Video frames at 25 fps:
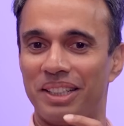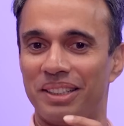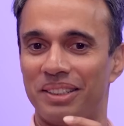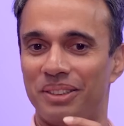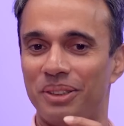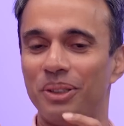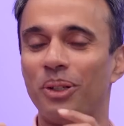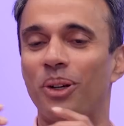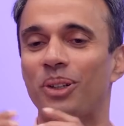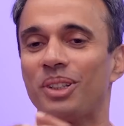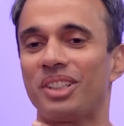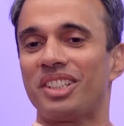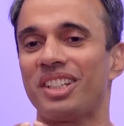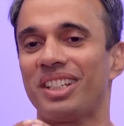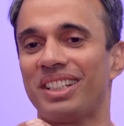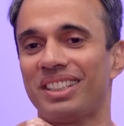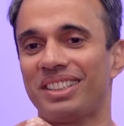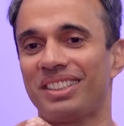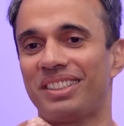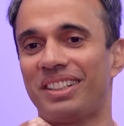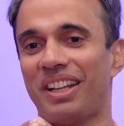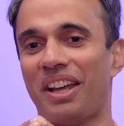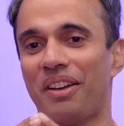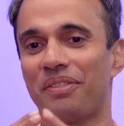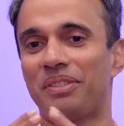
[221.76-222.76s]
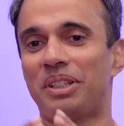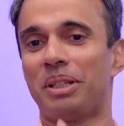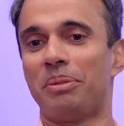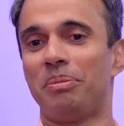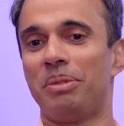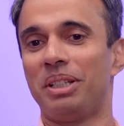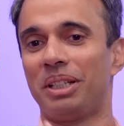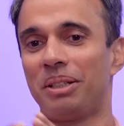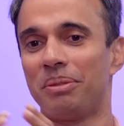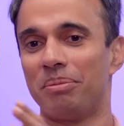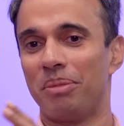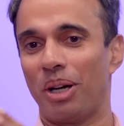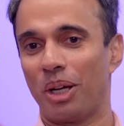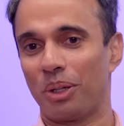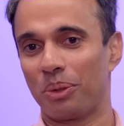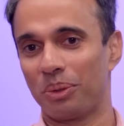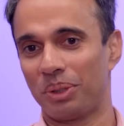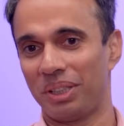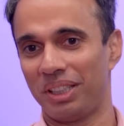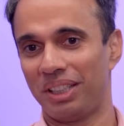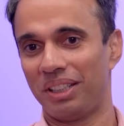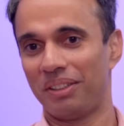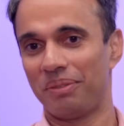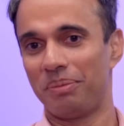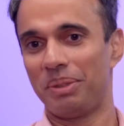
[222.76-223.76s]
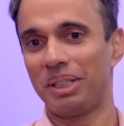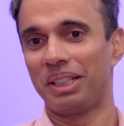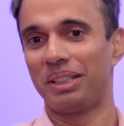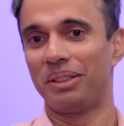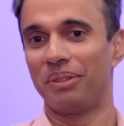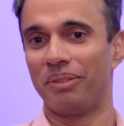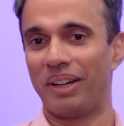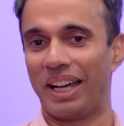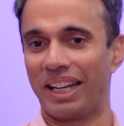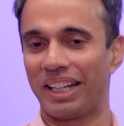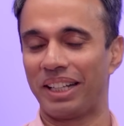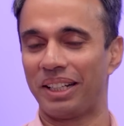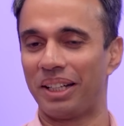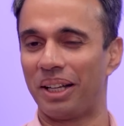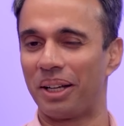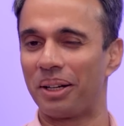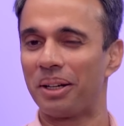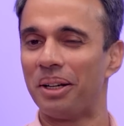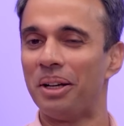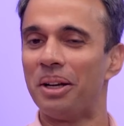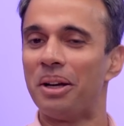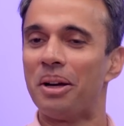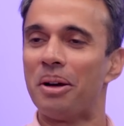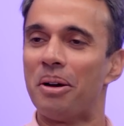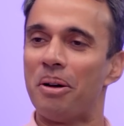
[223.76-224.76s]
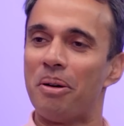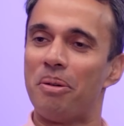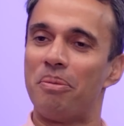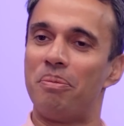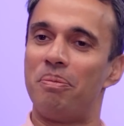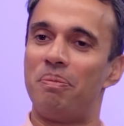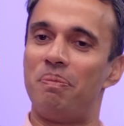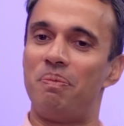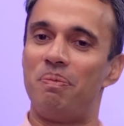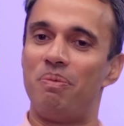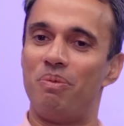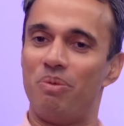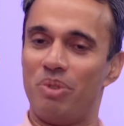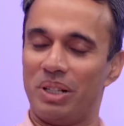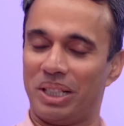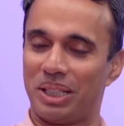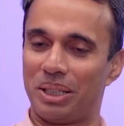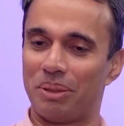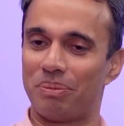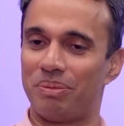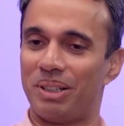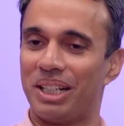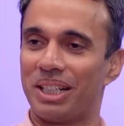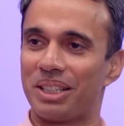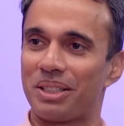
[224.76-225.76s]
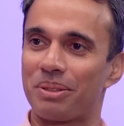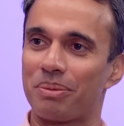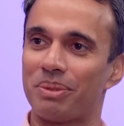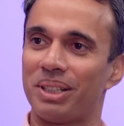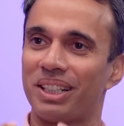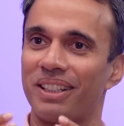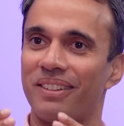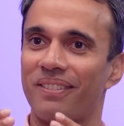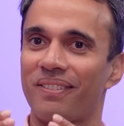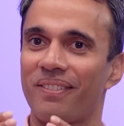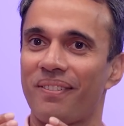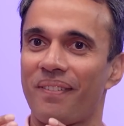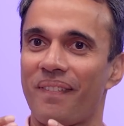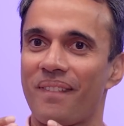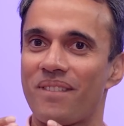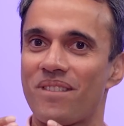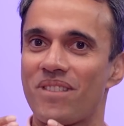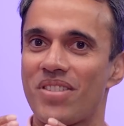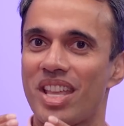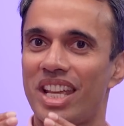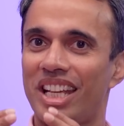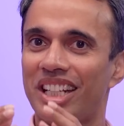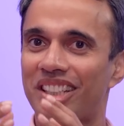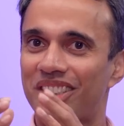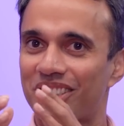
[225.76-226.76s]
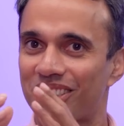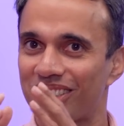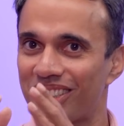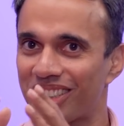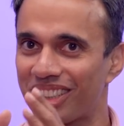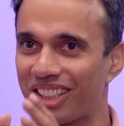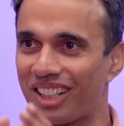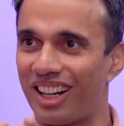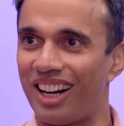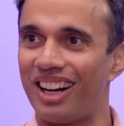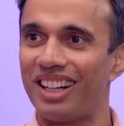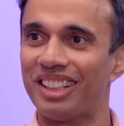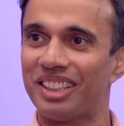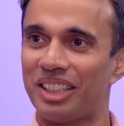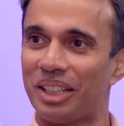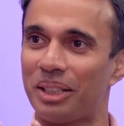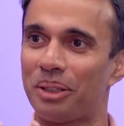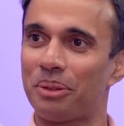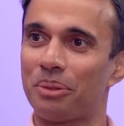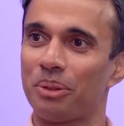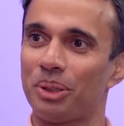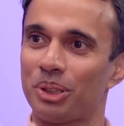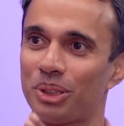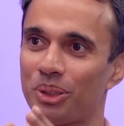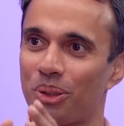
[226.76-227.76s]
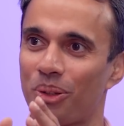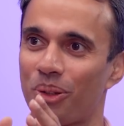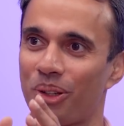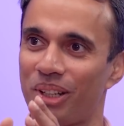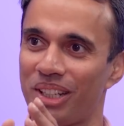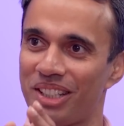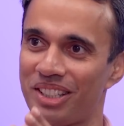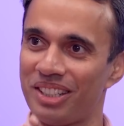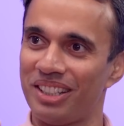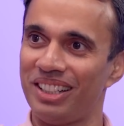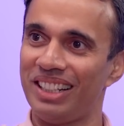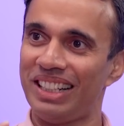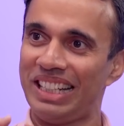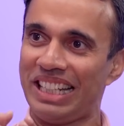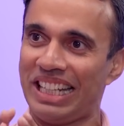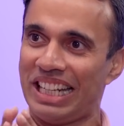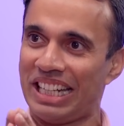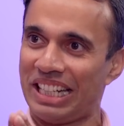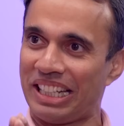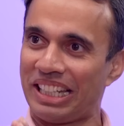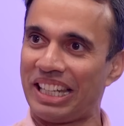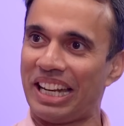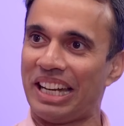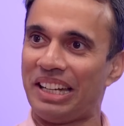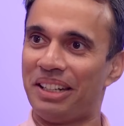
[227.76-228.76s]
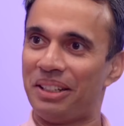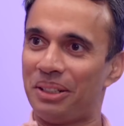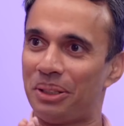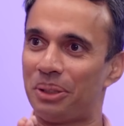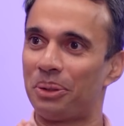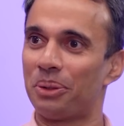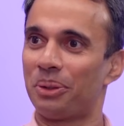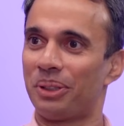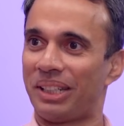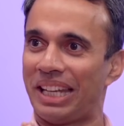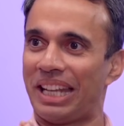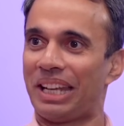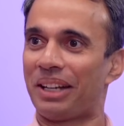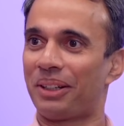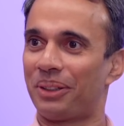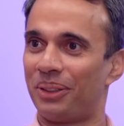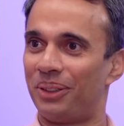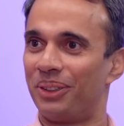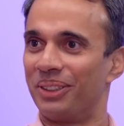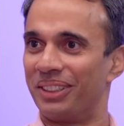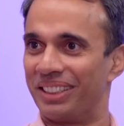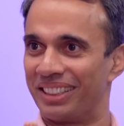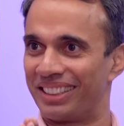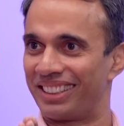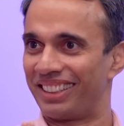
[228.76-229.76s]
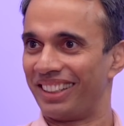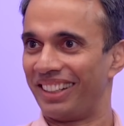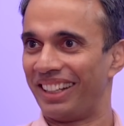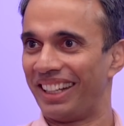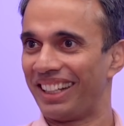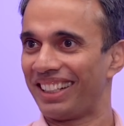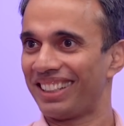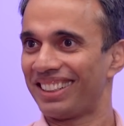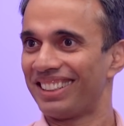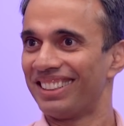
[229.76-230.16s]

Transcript: Not just have they beaten Maruti, they beat the Wagon R with the Punch, but it's a car that it was originally intended to take on, correct?